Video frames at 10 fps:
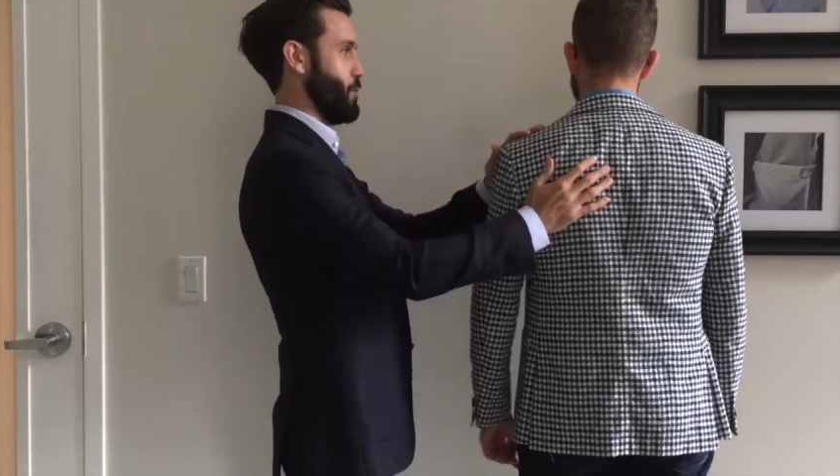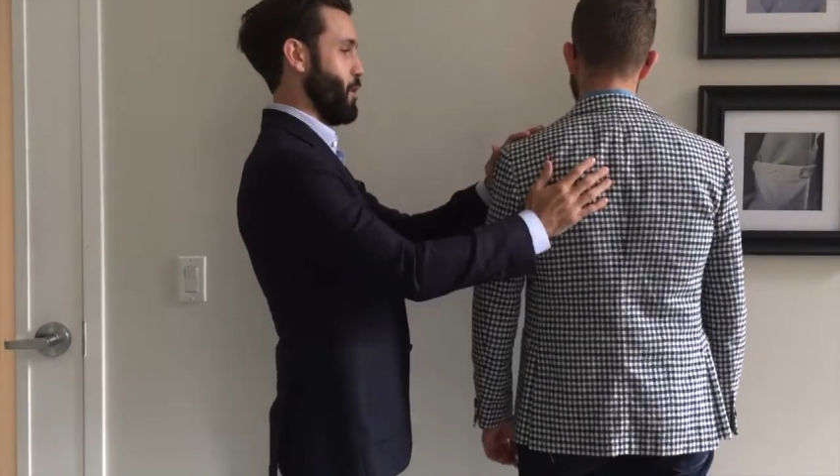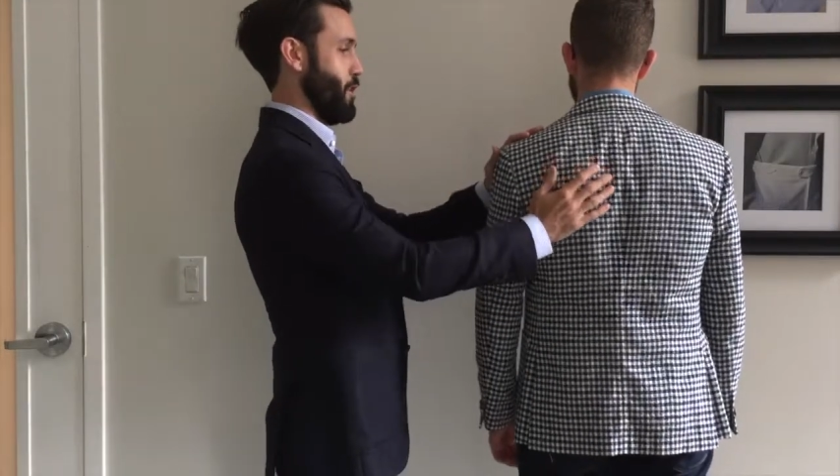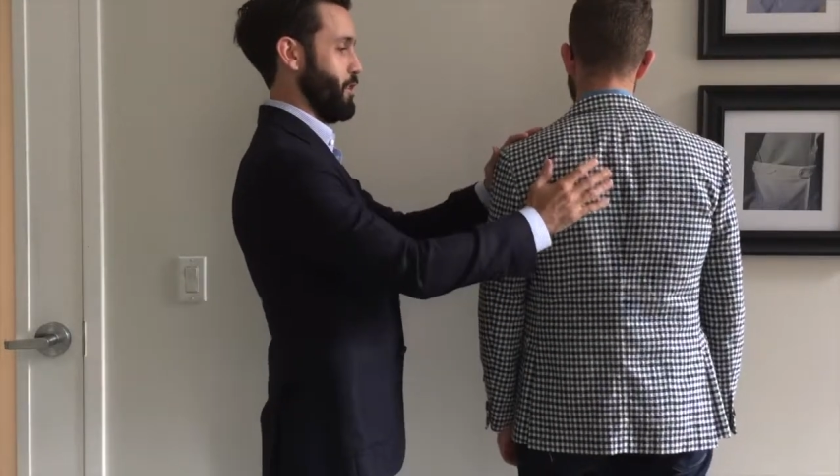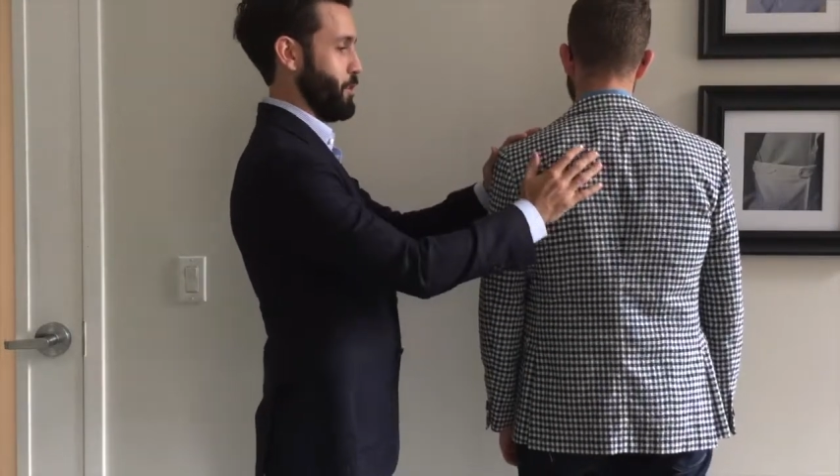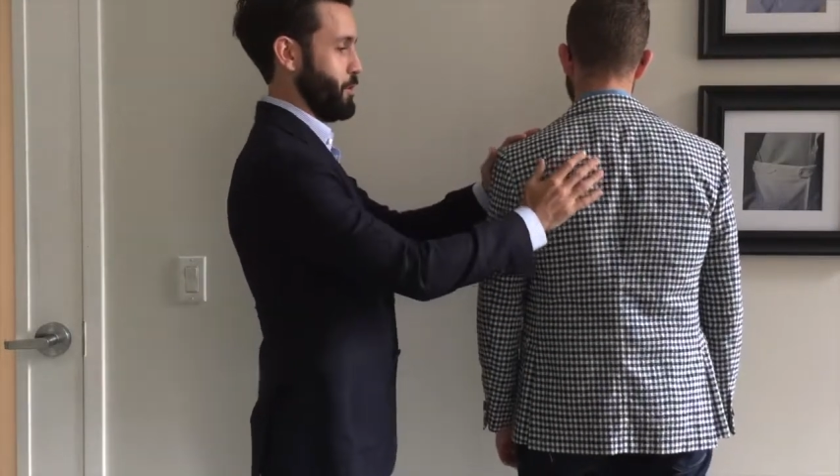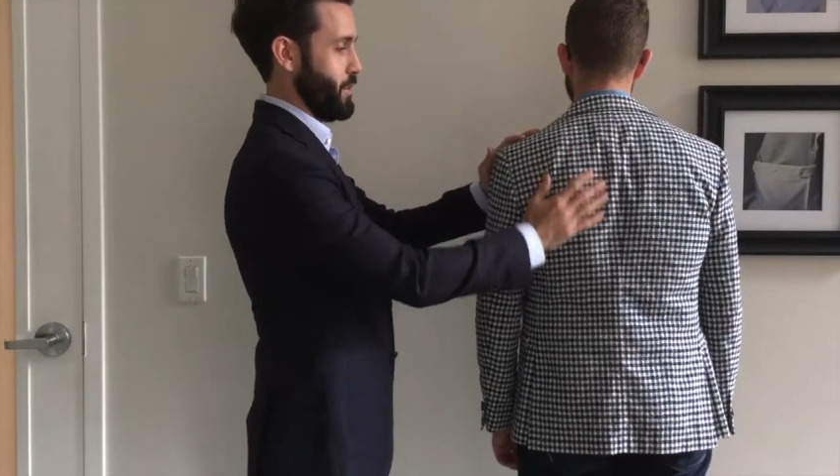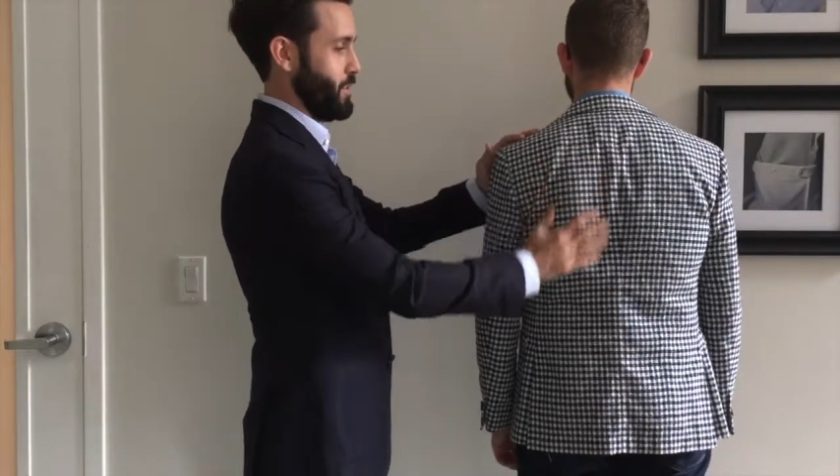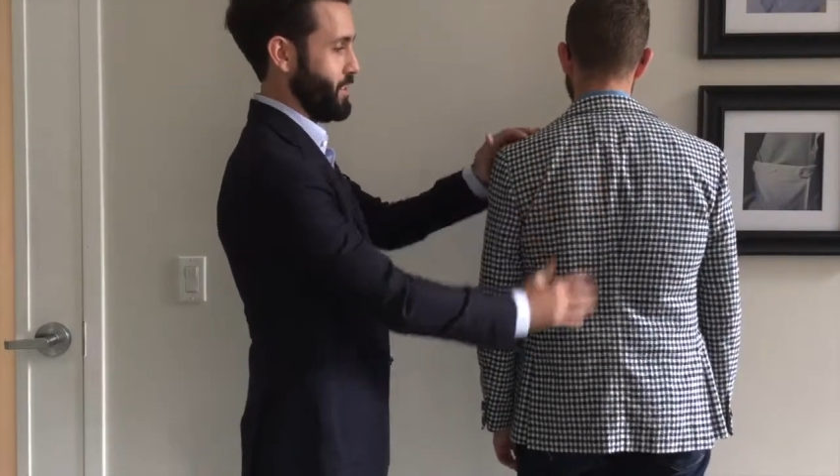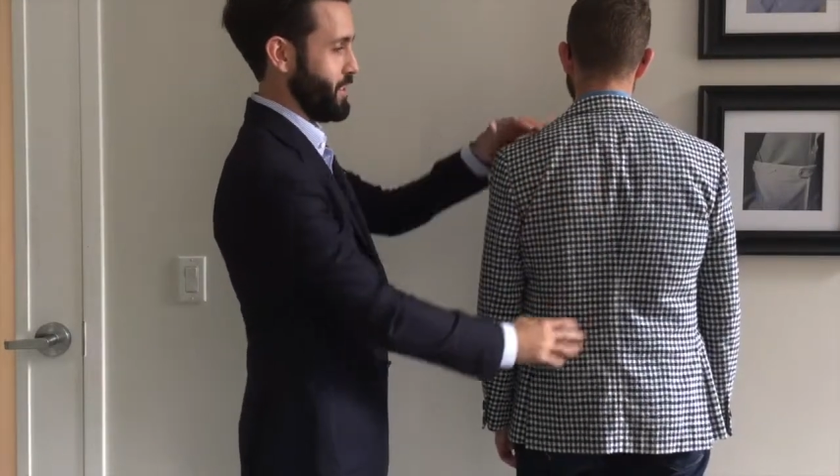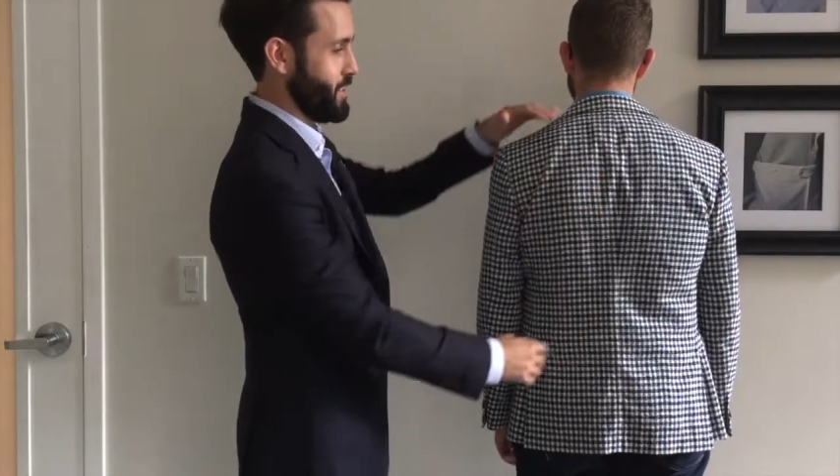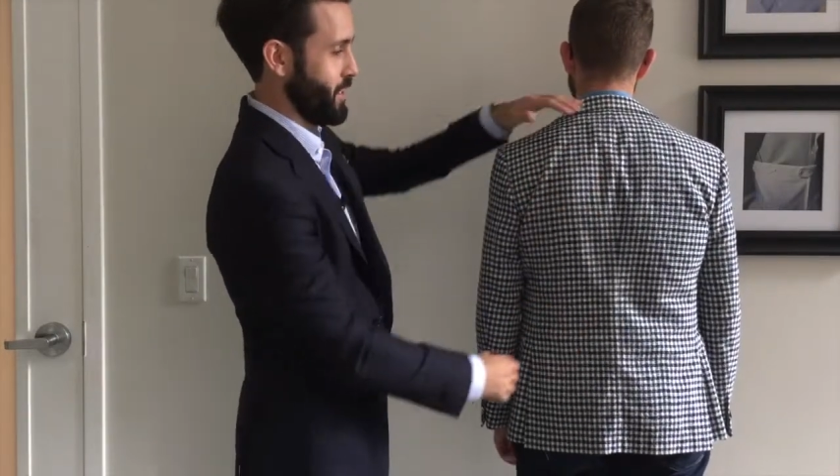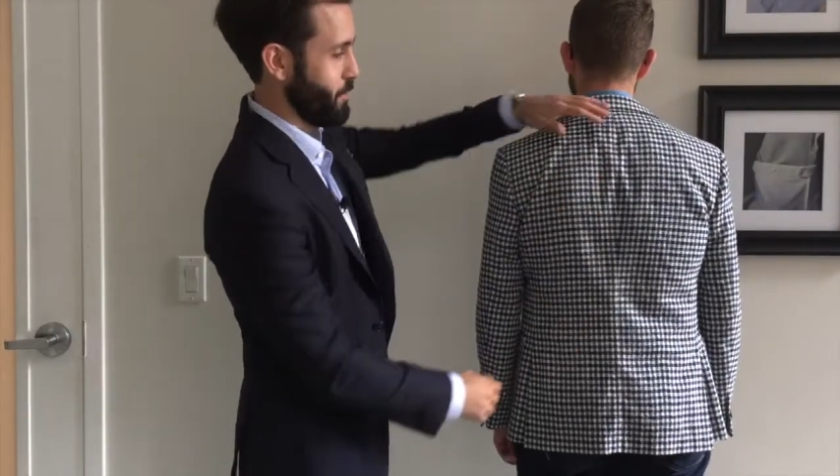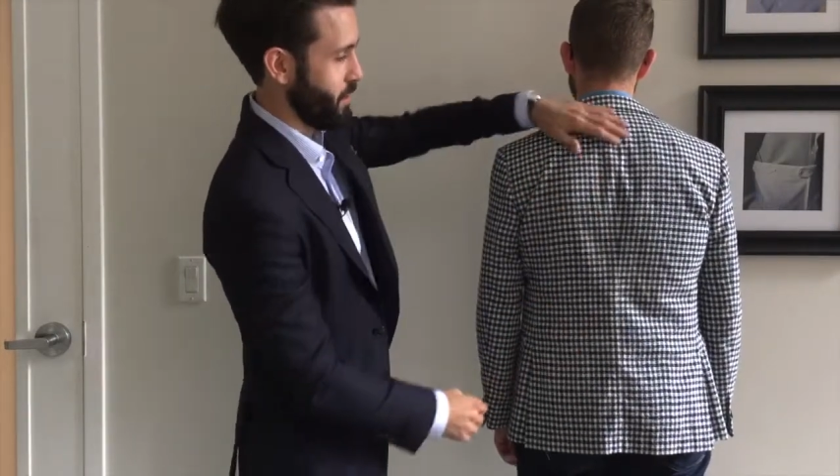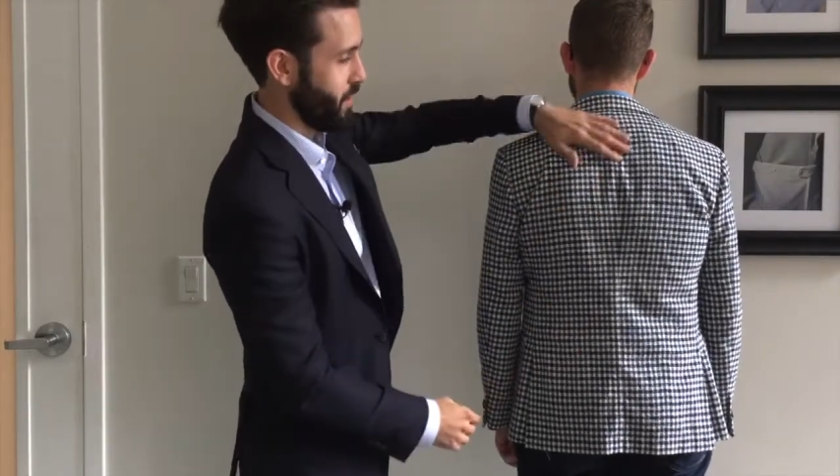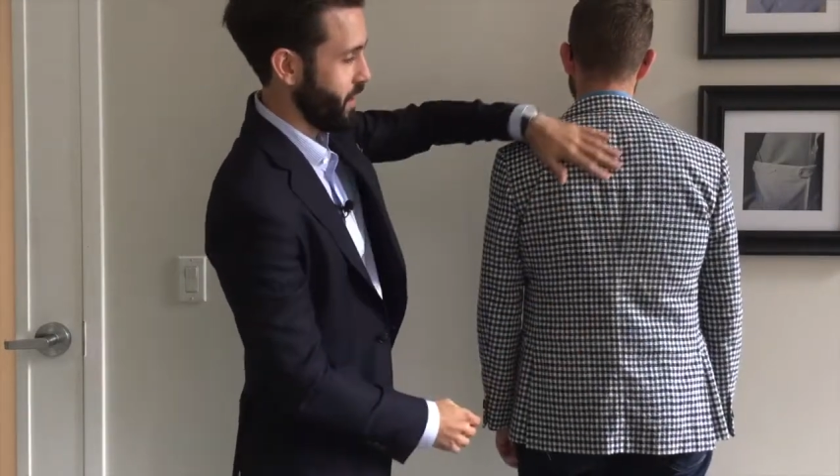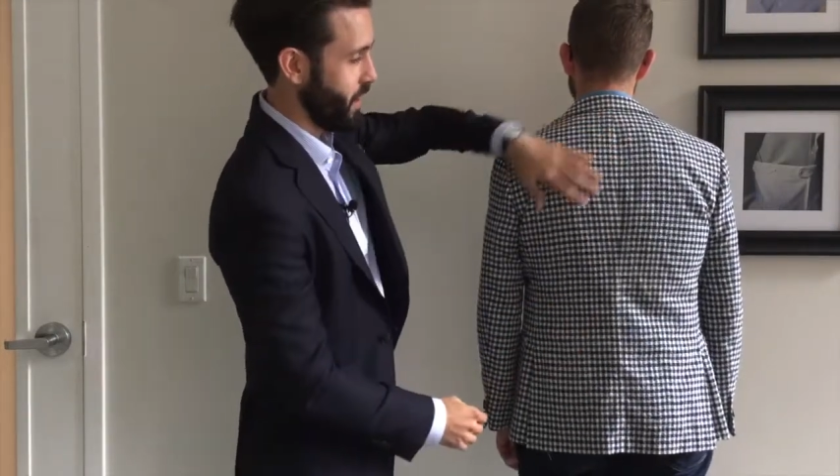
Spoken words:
wall a little bit during this segment.